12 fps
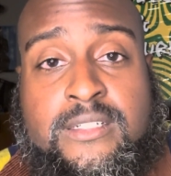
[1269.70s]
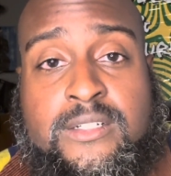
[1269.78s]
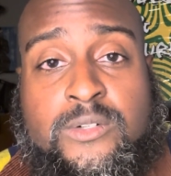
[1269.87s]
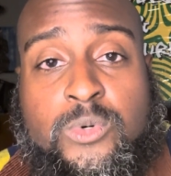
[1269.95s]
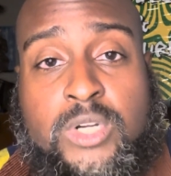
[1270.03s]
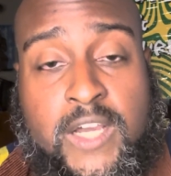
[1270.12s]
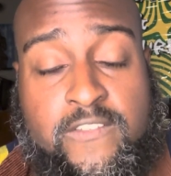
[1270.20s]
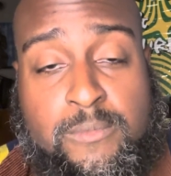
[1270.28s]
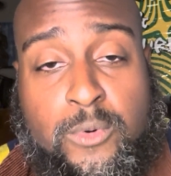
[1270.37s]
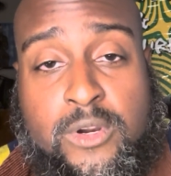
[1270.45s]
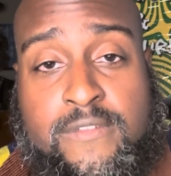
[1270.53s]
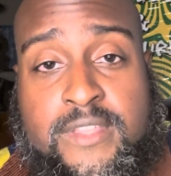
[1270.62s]
We'll cover
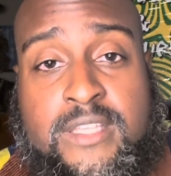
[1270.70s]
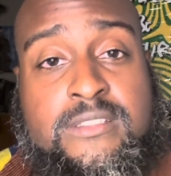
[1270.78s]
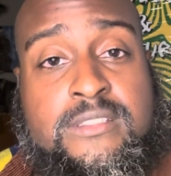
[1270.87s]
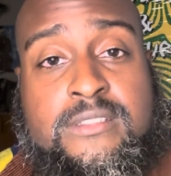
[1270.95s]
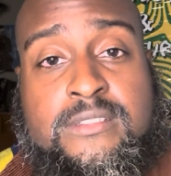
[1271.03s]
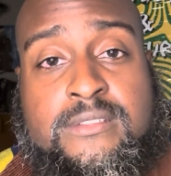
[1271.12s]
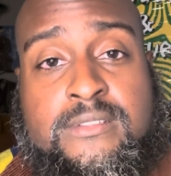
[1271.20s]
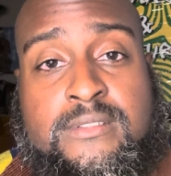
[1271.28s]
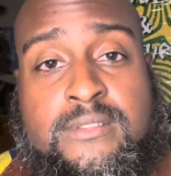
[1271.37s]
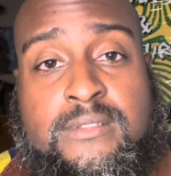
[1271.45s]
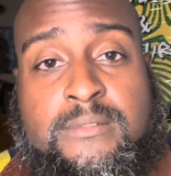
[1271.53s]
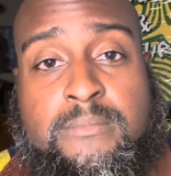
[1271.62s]
more of this.
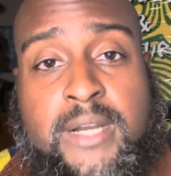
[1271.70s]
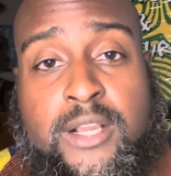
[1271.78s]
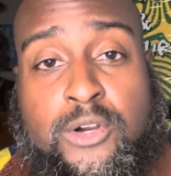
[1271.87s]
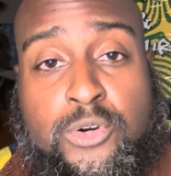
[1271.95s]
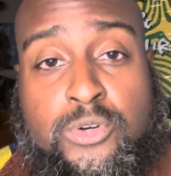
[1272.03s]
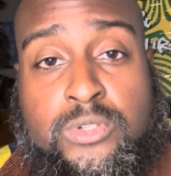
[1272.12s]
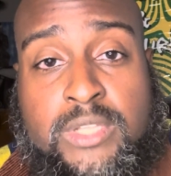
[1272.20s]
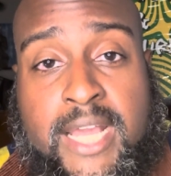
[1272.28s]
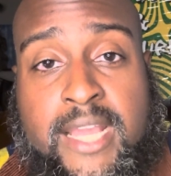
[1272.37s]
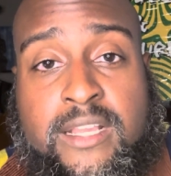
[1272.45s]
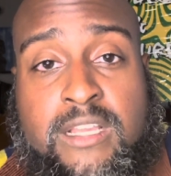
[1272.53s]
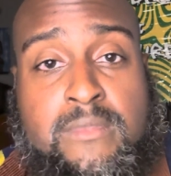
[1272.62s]
My goal
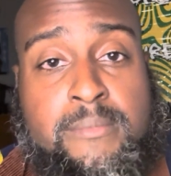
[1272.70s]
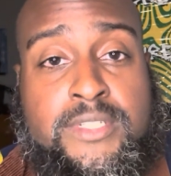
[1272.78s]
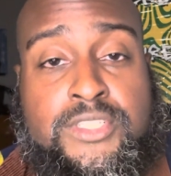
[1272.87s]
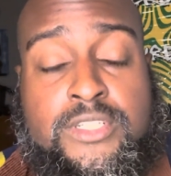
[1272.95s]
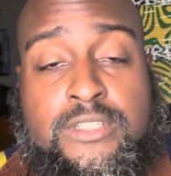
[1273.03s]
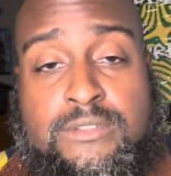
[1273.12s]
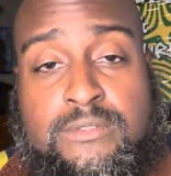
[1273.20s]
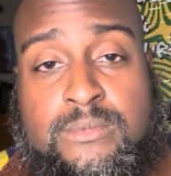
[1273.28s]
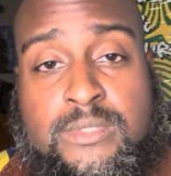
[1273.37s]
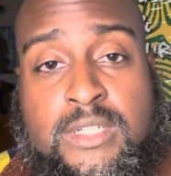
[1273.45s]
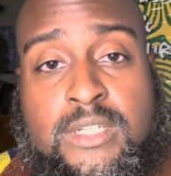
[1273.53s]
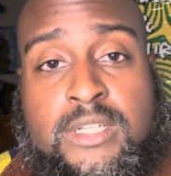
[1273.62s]
and commitment to you
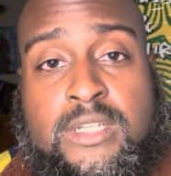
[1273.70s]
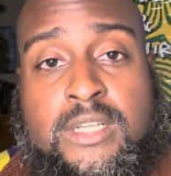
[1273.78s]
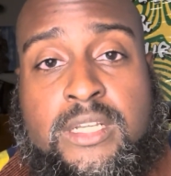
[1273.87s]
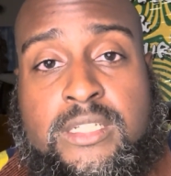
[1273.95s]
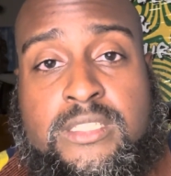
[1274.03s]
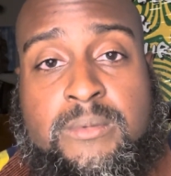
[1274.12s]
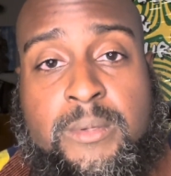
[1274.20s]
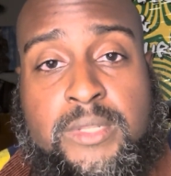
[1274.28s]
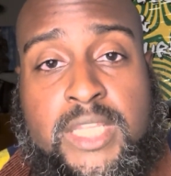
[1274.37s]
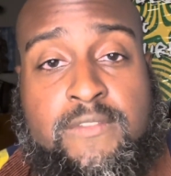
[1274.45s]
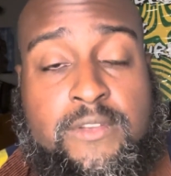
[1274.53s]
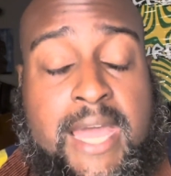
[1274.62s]
is to be able
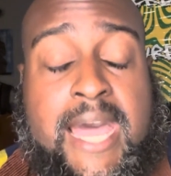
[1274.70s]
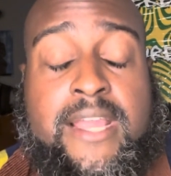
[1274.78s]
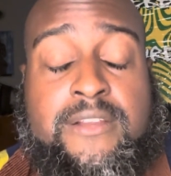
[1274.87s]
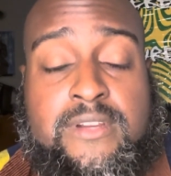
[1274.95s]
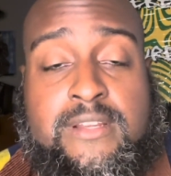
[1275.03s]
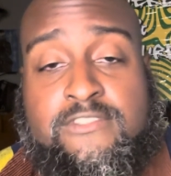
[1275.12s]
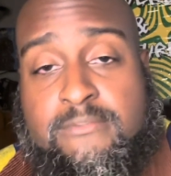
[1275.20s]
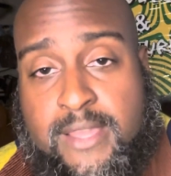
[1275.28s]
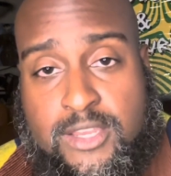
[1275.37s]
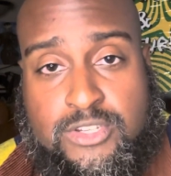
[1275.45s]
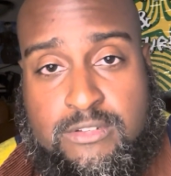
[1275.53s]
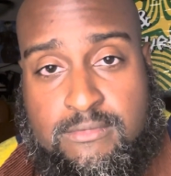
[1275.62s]
to give you accurate
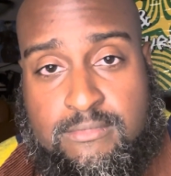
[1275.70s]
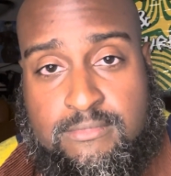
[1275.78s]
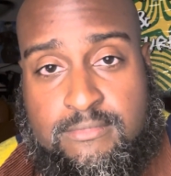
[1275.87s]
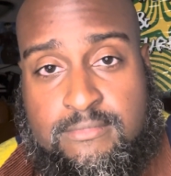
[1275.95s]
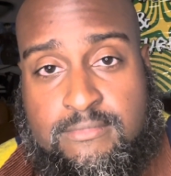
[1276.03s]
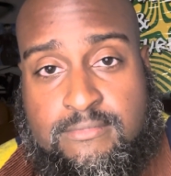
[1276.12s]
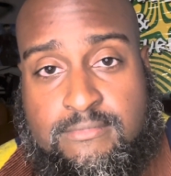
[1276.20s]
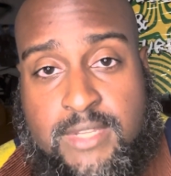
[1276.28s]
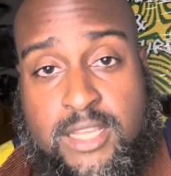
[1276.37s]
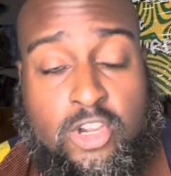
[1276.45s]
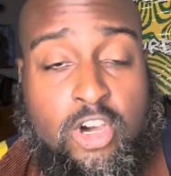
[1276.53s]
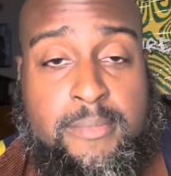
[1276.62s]
information.
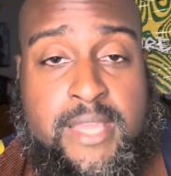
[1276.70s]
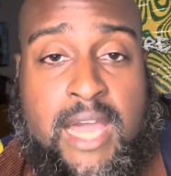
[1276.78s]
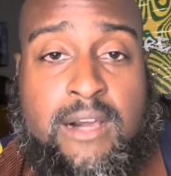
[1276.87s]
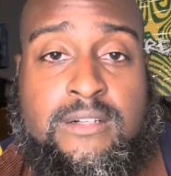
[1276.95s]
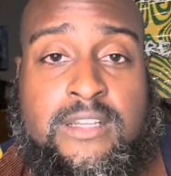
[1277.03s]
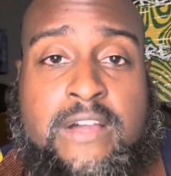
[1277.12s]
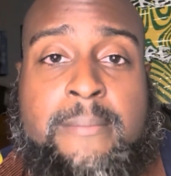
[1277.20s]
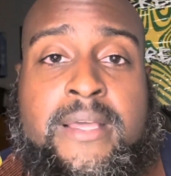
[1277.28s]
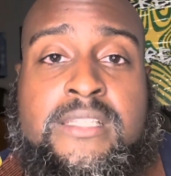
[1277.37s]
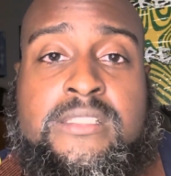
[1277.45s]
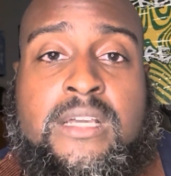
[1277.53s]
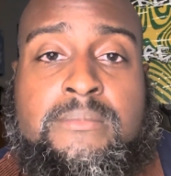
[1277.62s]
And call me out. If I
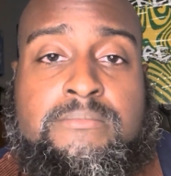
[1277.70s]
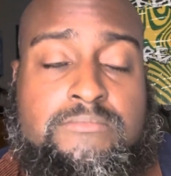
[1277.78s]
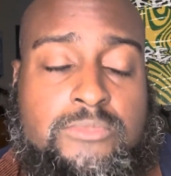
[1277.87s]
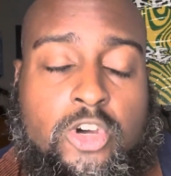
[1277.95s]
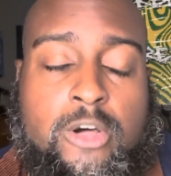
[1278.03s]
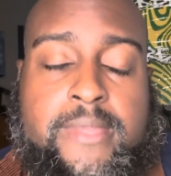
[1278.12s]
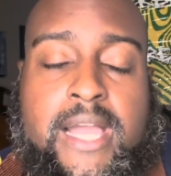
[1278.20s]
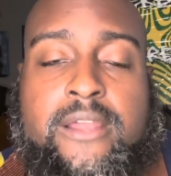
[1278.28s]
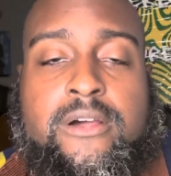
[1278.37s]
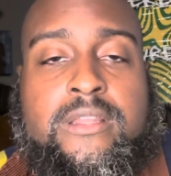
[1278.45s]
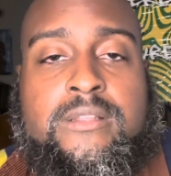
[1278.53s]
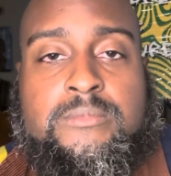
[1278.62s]
messed up, call me out
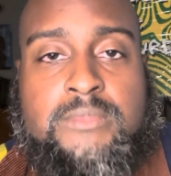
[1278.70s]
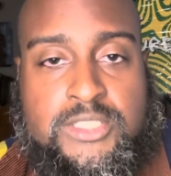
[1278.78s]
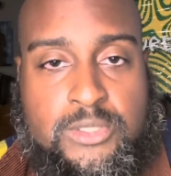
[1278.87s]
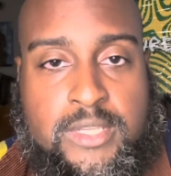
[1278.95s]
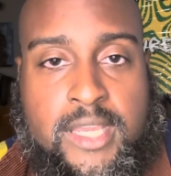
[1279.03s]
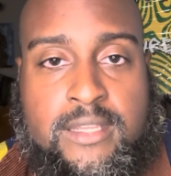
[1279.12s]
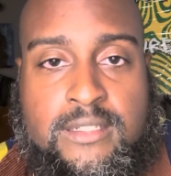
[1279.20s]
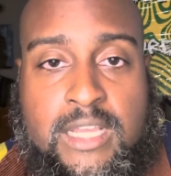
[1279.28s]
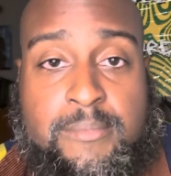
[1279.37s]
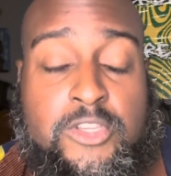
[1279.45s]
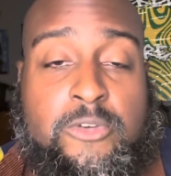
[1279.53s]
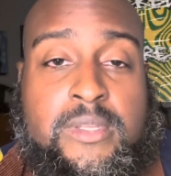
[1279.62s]
on it. That's okay.
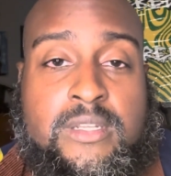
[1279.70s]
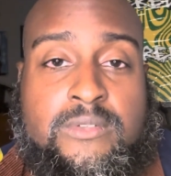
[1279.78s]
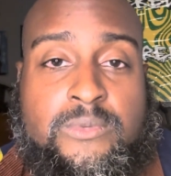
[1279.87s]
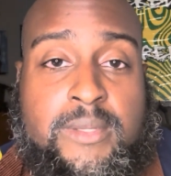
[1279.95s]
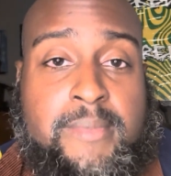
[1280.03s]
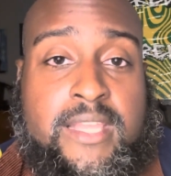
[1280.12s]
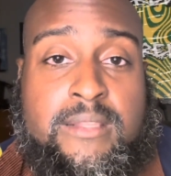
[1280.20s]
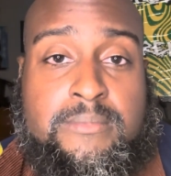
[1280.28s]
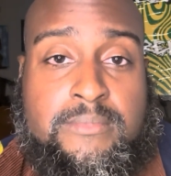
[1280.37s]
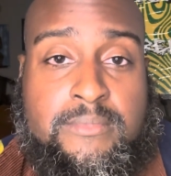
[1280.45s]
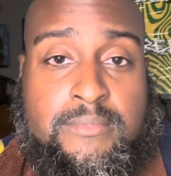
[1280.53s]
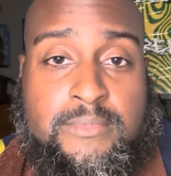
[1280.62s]
I'm human. We
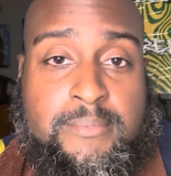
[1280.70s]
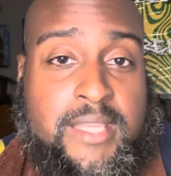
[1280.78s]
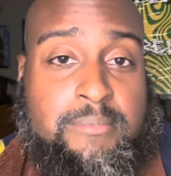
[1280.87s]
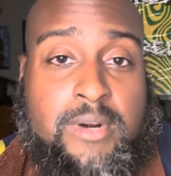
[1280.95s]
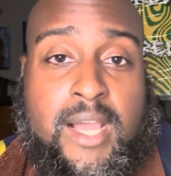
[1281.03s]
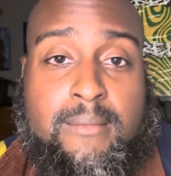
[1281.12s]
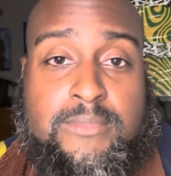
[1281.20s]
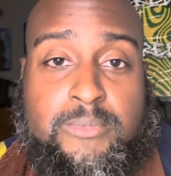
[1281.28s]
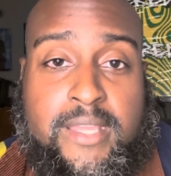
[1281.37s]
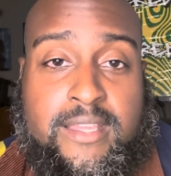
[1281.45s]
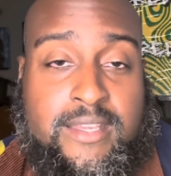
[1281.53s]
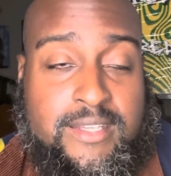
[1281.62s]
make problems.
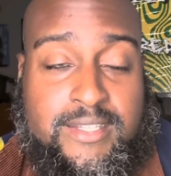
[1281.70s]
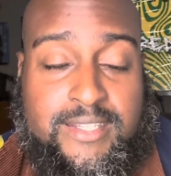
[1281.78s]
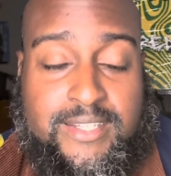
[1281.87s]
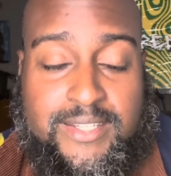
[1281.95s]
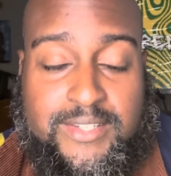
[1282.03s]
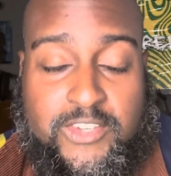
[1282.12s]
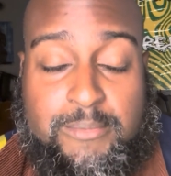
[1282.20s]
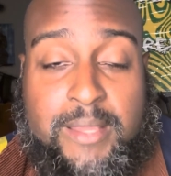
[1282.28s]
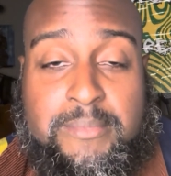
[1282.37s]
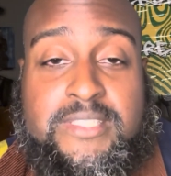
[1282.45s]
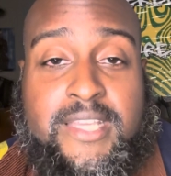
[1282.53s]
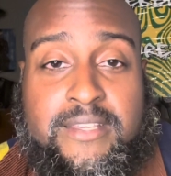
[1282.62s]
We
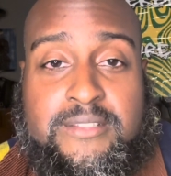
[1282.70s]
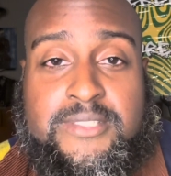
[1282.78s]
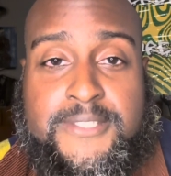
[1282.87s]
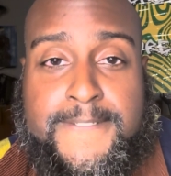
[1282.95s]
make mistakes.